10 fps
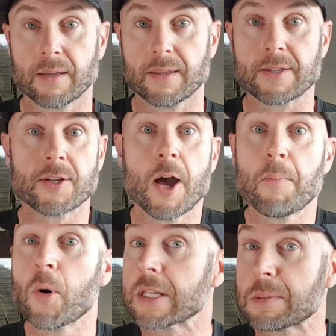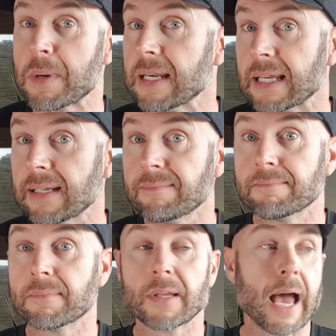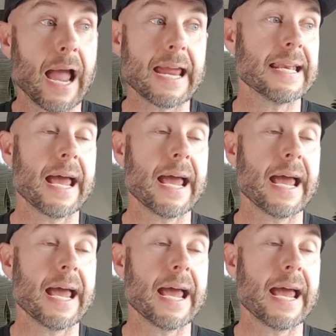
There's no point spending 8